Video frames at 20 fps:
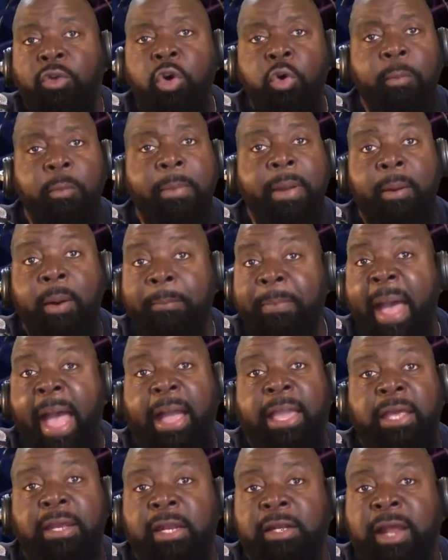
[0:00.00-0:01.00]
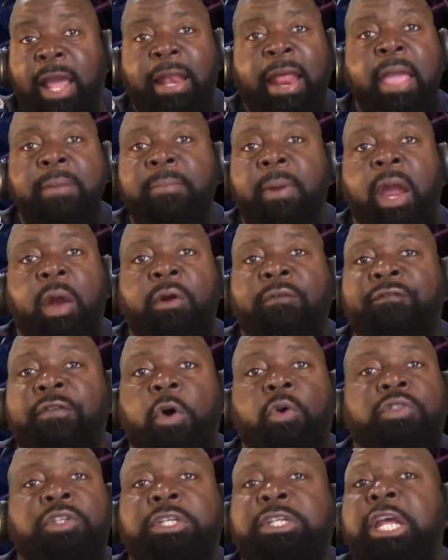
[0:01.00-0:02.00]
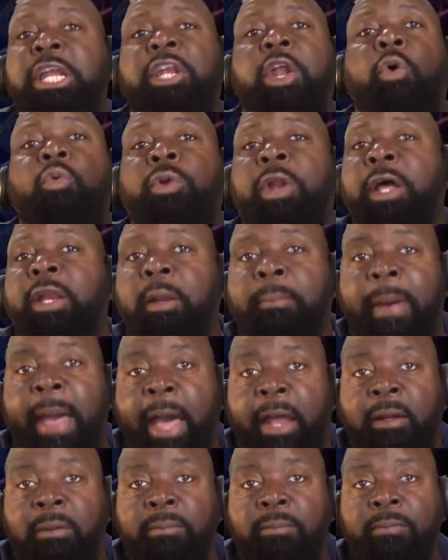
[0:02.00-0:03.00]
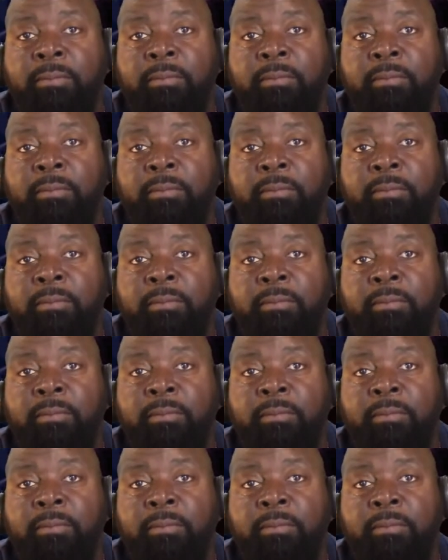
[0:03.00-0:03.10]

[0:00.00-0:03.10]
You remember back in the day, they married folks that didn't know nothing about.